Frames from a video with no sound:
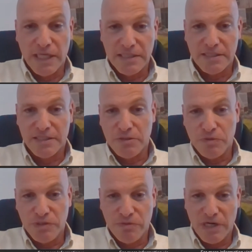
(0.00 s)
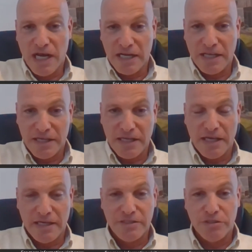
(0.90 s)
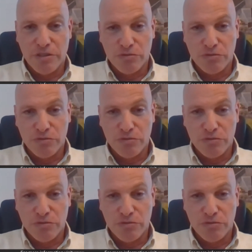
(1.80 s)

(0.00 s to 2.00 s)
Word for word: and we were lucky, uh, you know,